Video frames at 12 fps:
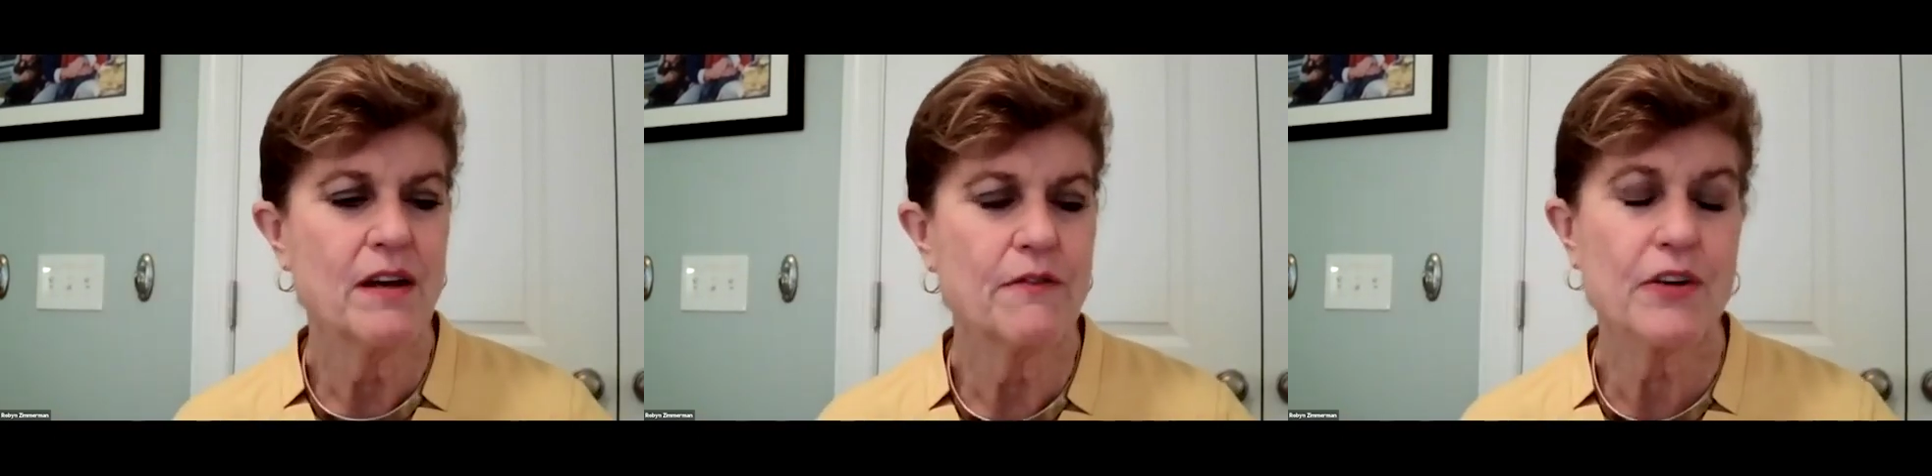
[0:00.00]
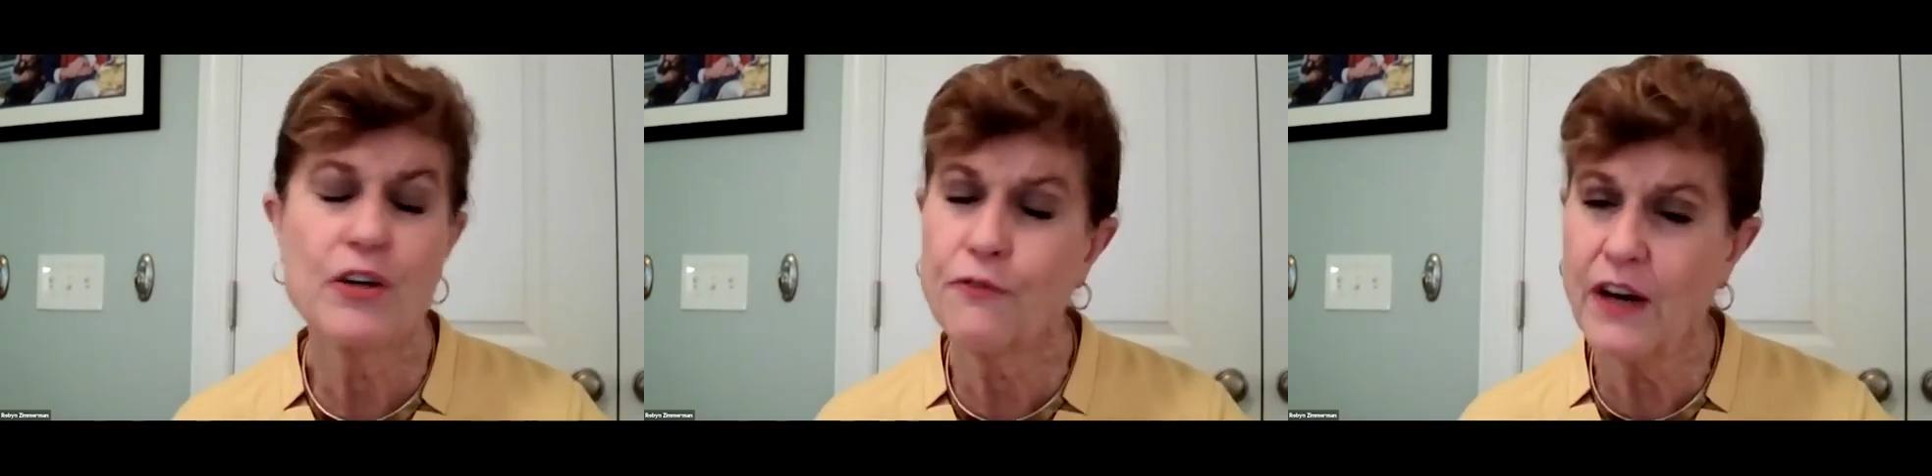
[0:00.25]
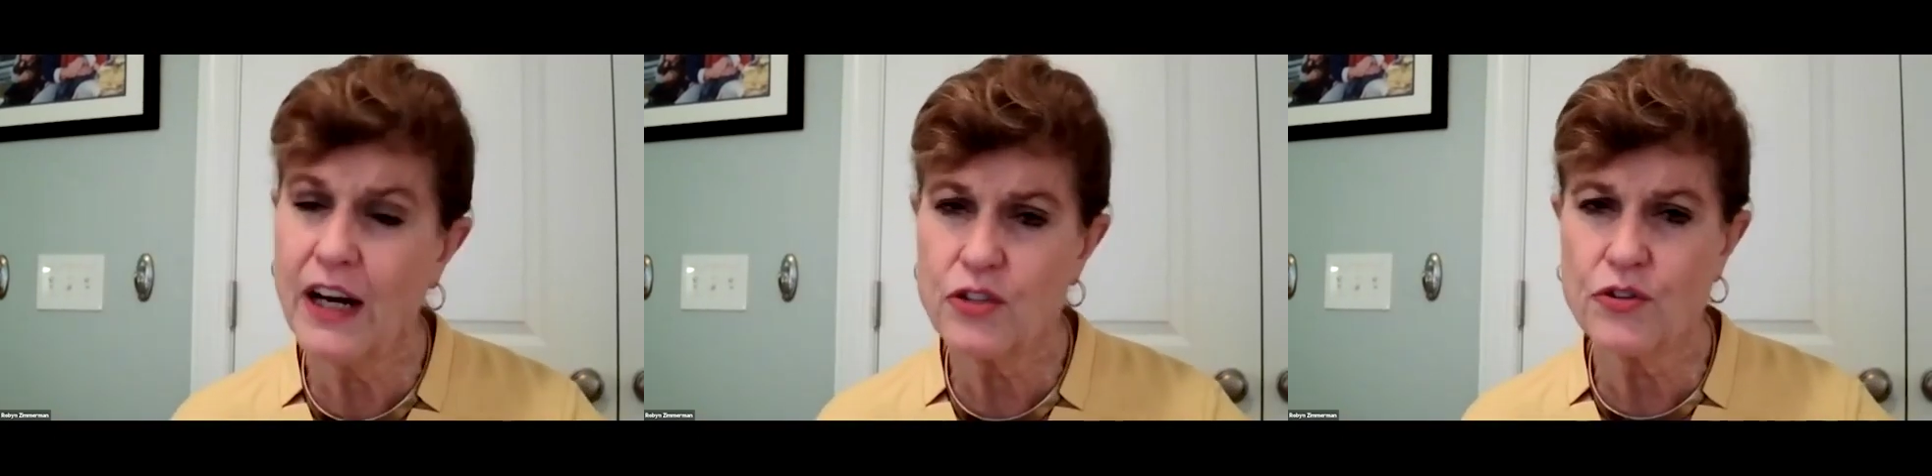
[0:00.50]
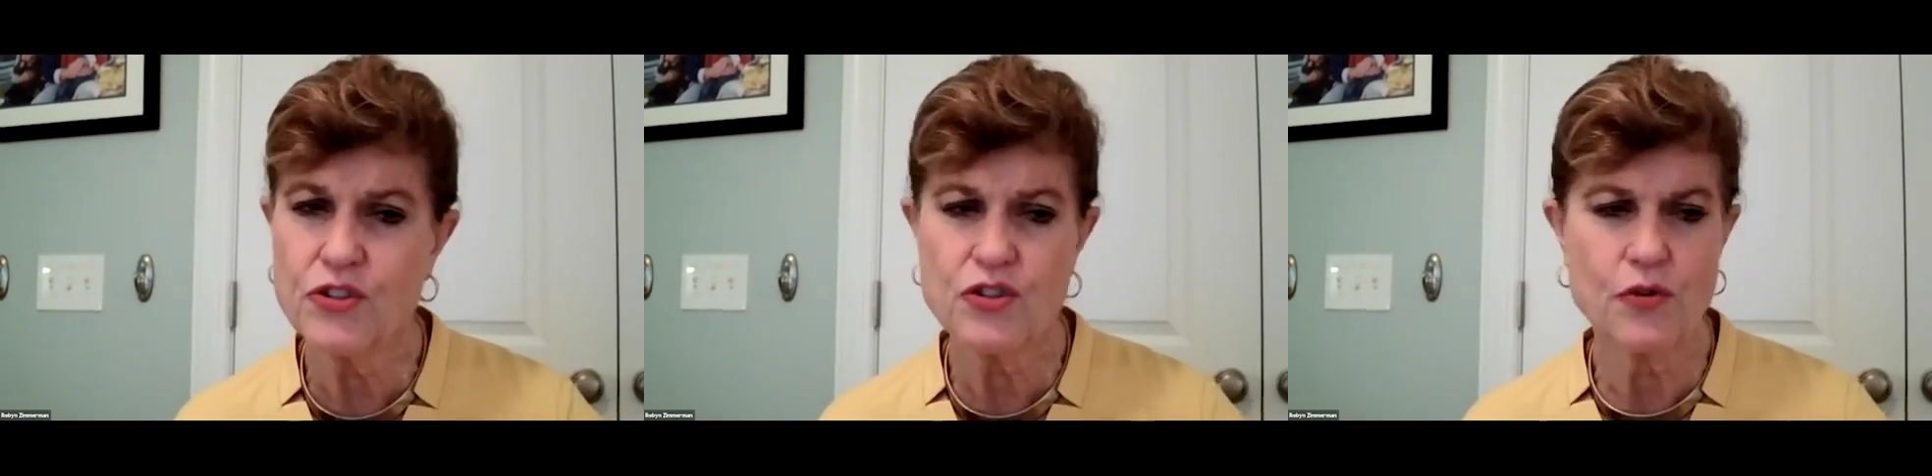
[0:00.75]
very
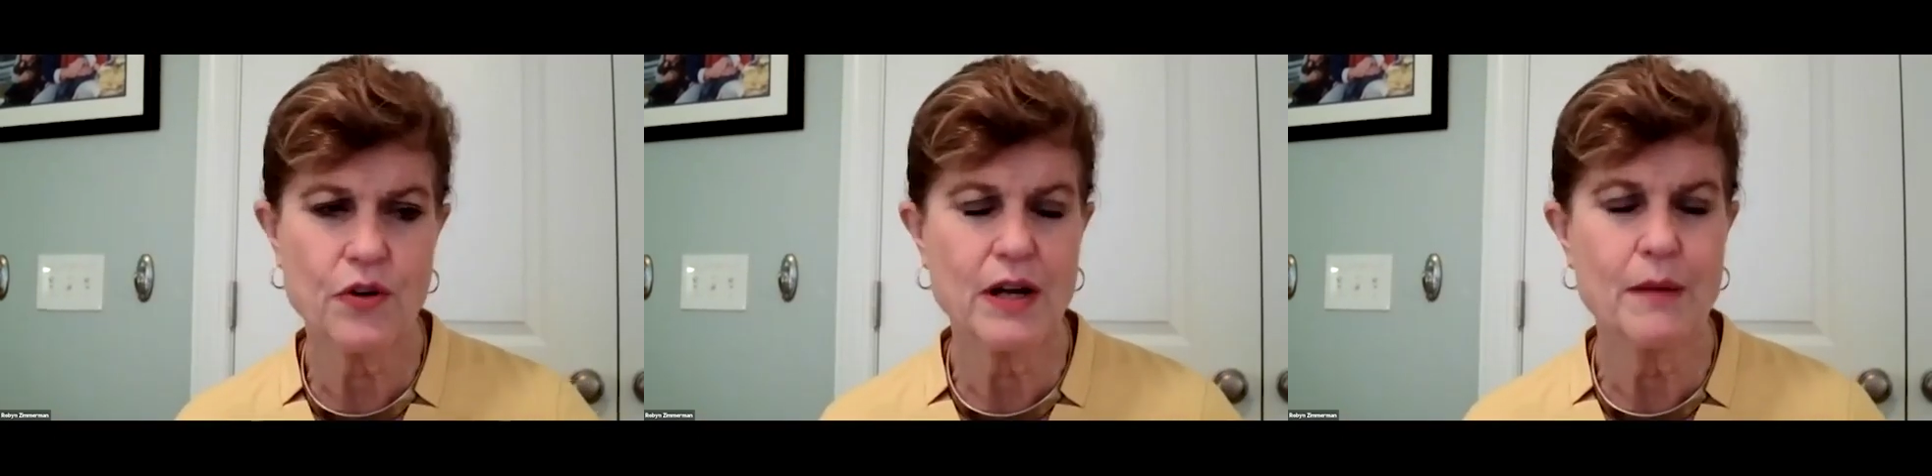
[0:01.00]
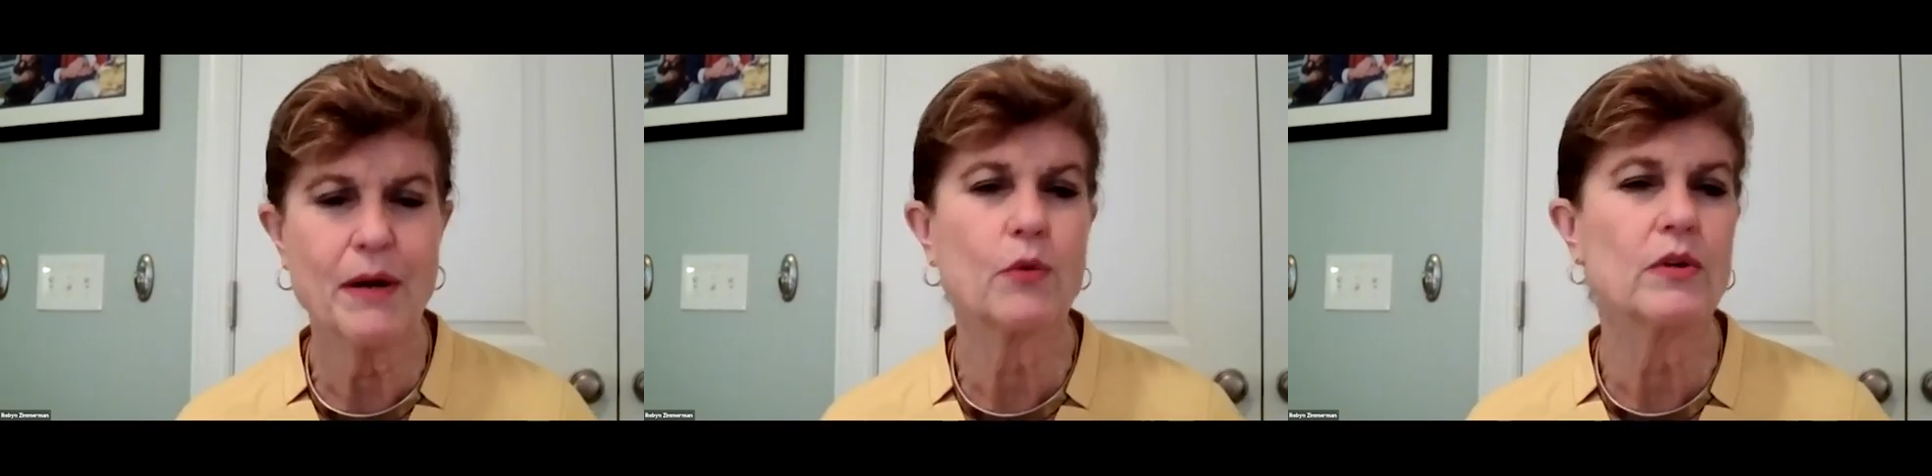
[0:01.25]
fragile story about